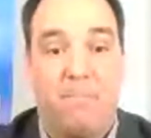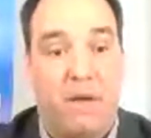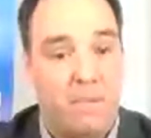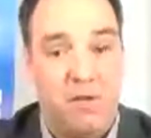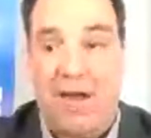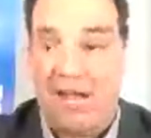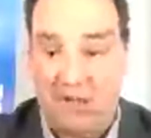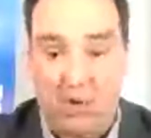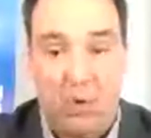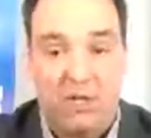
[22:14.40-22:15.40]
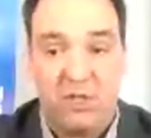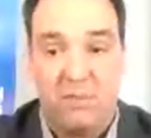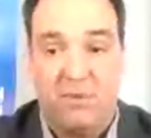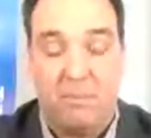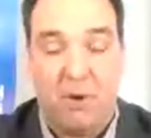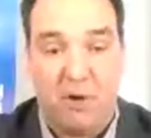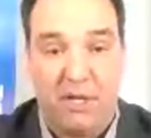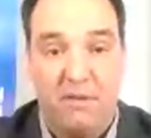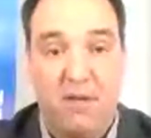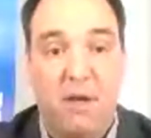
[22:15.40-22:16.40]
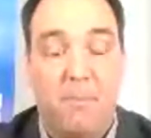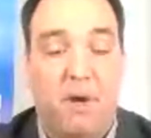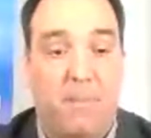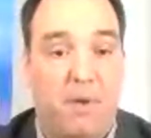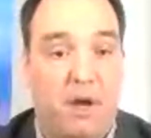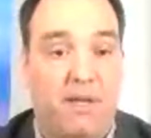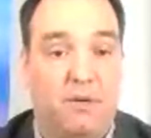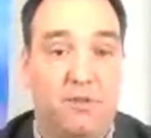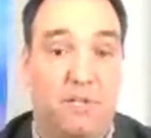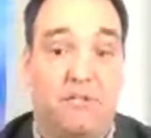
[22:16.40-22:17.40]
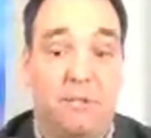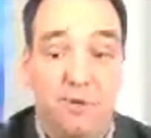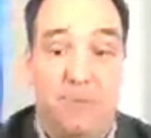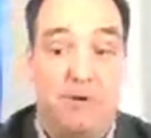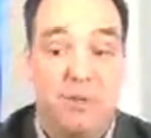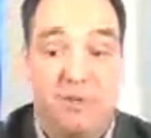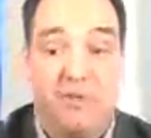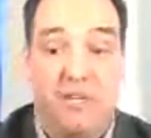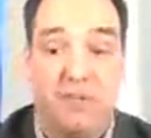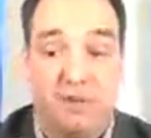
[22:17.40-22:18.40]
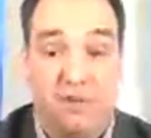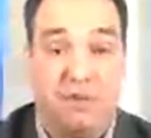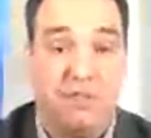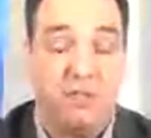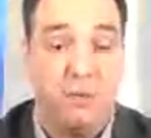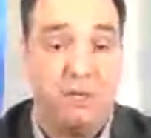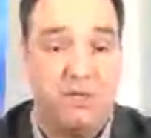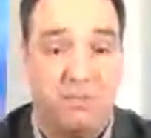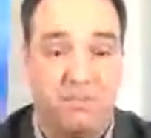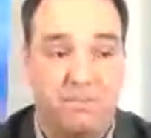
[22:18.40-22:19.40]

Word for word: I'm here to answer questions about the market, but I'm not here to give you personal advice on your situation.